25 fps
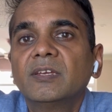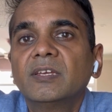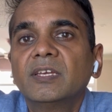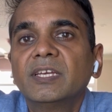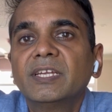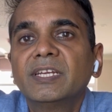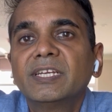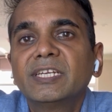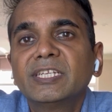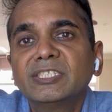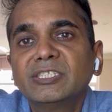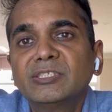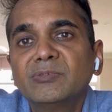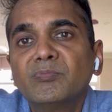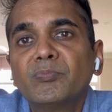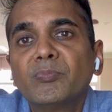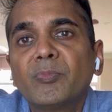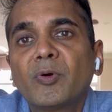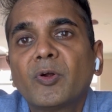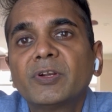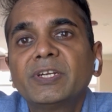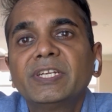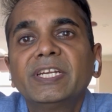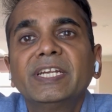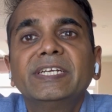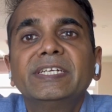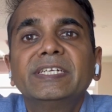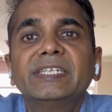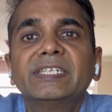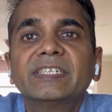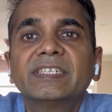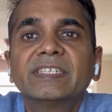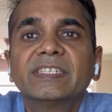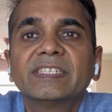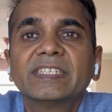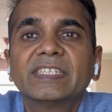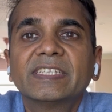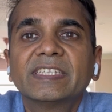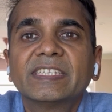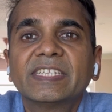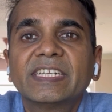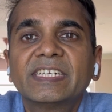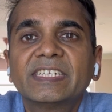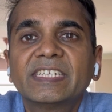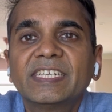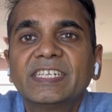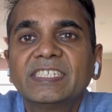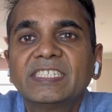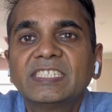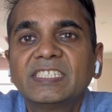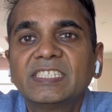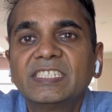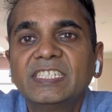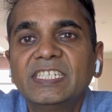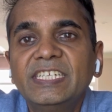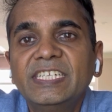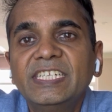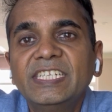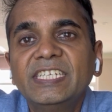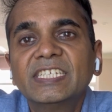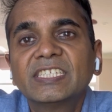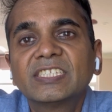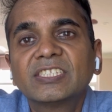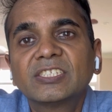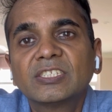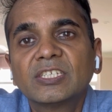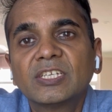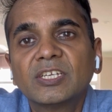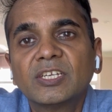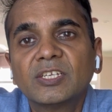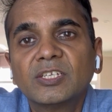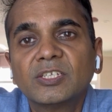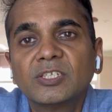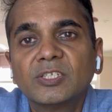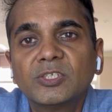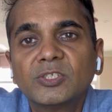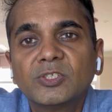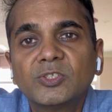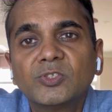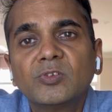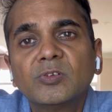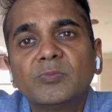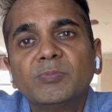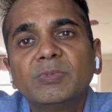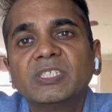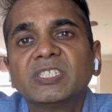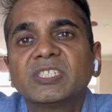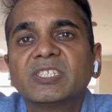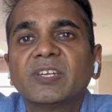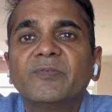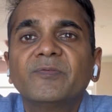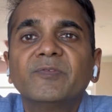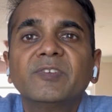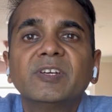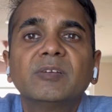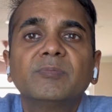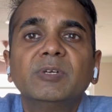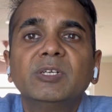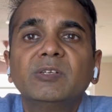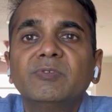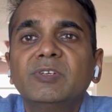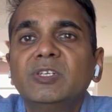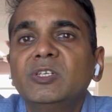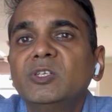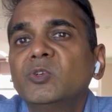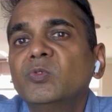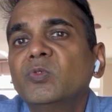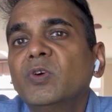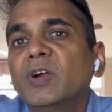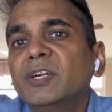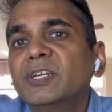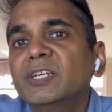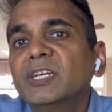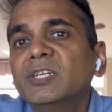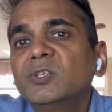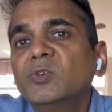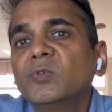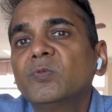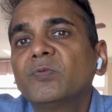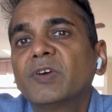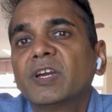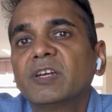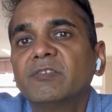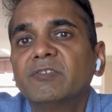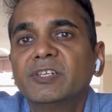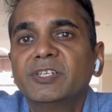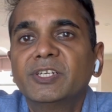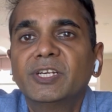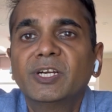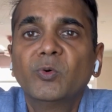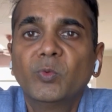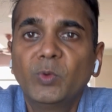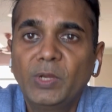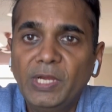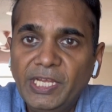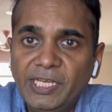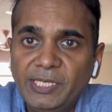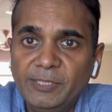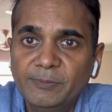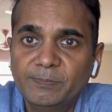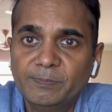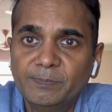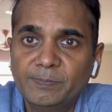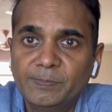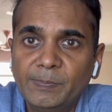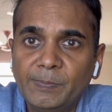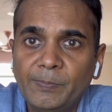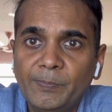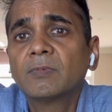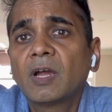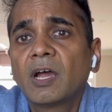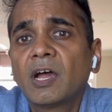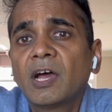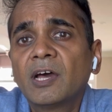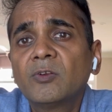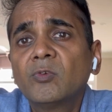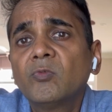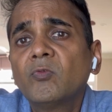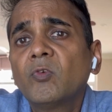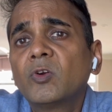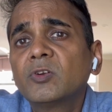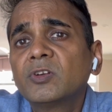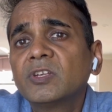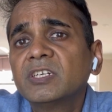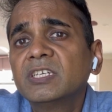it is important that its TDS should be somewhere between 200 to 500 only. RO water